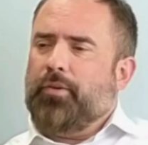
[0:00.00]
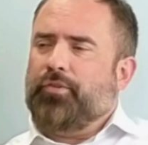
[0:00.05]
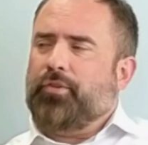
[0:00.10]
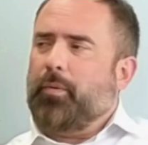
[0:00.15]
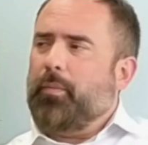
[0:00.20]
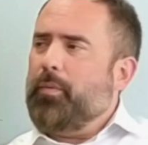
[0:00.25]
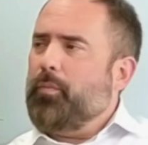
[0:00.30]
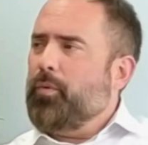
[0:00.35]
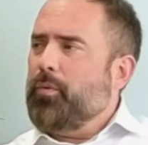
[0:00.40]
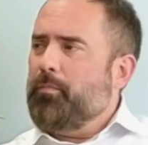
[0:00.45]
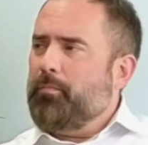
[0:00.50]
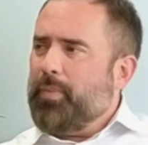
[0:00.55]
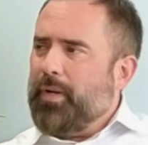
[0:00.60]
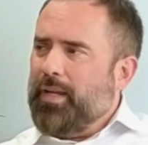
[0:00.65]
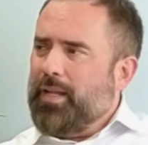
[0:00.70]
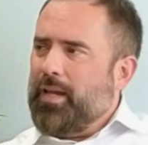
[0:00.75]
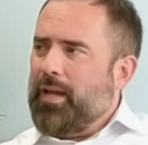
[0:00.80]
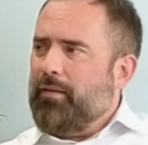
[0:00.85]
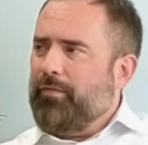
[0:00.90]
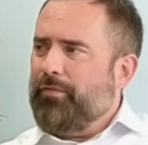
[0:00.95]
So it wouldn't
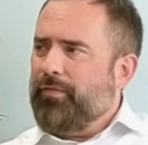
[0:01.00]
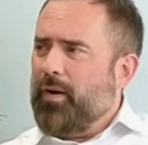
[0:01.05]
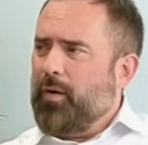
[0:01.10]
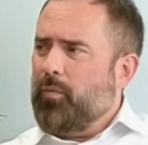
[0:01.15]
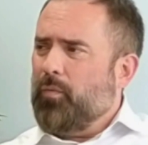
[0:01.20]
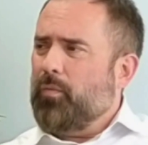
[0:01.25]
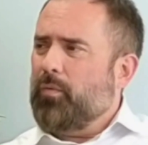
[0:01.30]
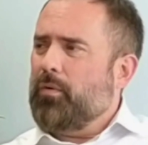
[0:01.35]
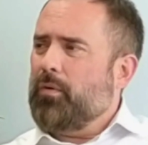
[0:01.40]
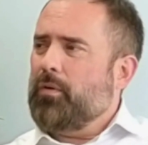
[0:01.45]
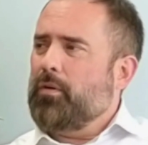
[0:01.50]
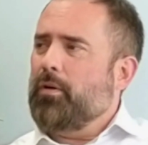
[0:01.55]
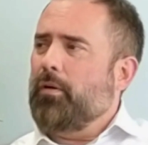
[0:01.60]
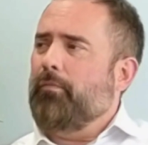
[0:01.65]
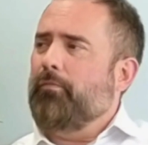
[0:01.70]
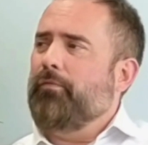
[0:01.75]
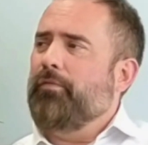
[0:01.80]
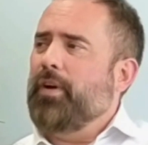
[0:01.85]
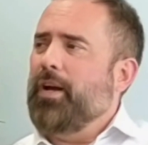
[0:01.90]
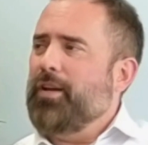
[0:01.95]
be their fault.
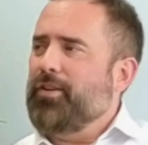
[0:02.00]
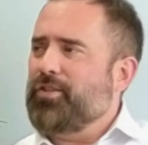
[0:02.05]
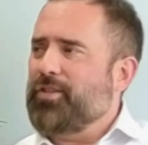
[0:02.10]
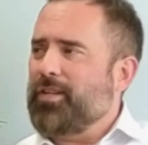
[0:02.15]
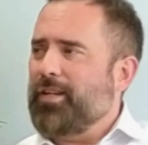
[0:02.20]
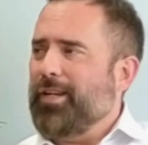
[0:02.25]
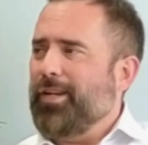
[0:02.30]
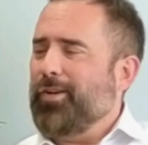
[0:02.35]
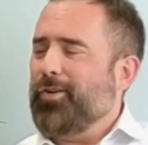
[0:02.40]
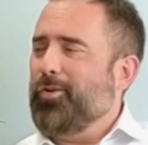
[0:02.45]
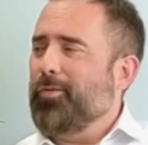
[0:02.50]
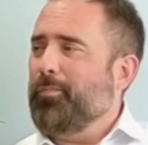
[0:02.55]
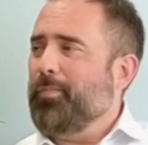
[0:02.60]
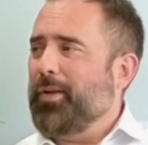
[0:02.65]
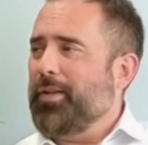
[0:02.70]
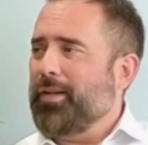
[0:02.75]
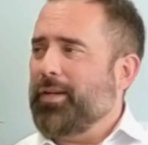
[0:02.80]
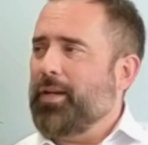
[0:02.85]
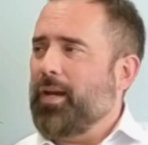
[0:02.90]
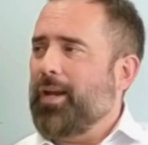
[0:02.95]
Conversely, it could
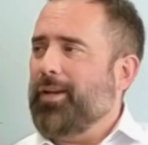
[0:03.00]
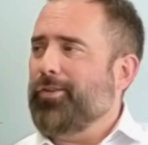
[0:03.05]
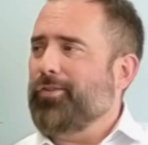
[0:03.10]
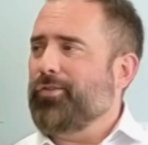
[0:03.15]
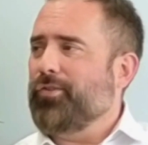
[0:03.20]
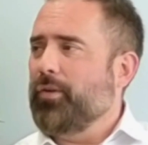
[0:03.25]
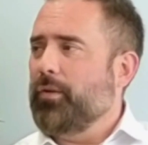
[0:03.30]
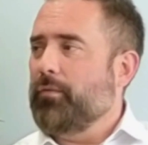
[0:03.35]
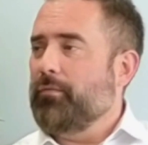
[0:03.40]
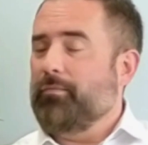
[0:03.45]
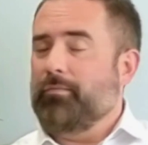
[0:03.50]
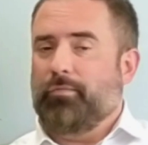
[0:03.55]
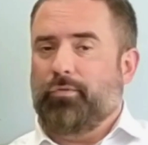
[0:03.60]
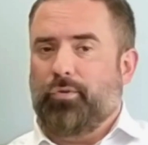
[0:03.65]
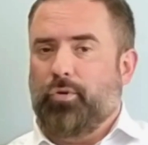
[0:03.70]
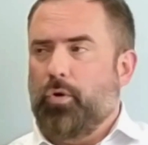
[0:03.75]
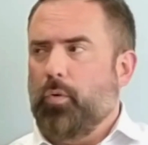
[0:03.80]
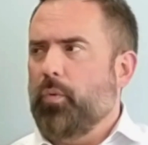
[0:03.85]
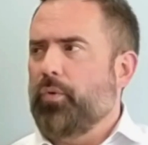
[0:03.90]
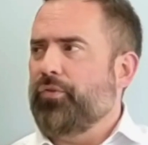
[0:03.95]
be the case that
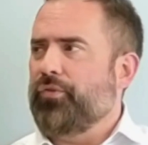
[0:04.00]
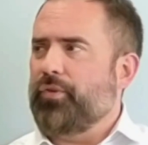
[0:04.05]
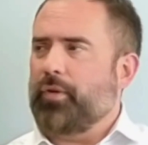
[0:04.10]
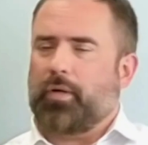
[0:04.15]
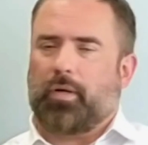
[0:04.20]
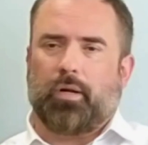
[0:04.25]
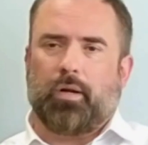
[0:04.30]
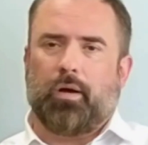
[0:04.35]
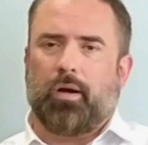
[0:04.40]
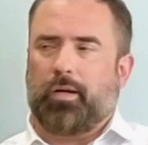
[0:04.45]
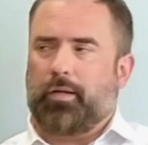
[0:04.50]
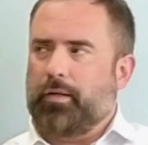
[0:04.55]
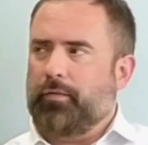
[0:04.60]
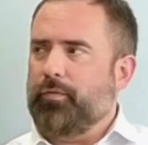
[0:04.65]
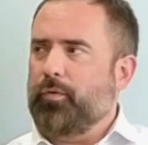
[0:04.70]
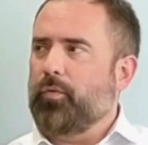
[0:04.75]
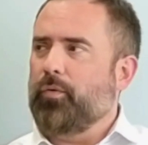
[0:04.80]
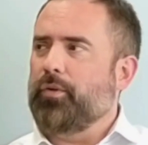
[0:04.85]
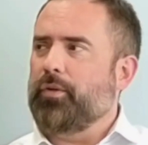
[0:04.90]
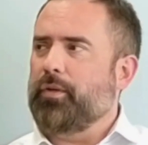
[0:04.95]
you as the client,
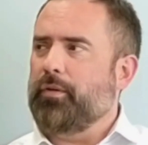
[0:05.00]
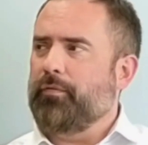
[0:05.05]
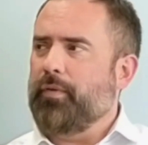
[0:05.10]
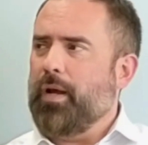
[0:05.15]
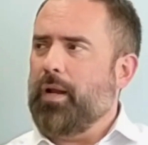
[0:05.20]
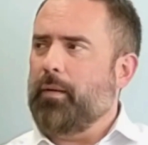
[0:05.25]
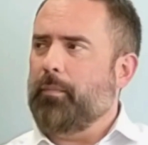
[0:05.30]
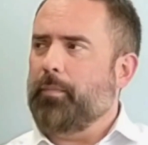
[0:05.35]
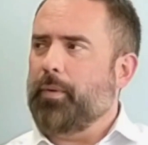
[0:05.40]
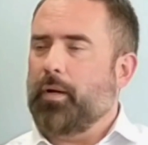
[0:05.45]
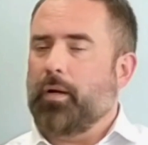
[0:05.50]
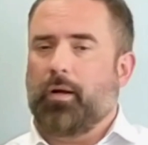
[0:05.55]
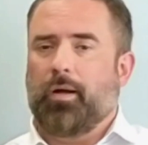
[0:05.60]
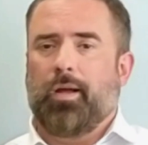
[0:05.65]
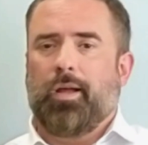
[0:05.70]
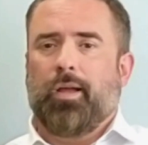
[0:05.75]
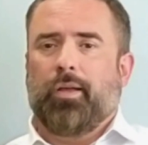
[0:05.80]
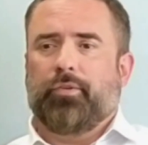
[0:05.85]
if you're the developer,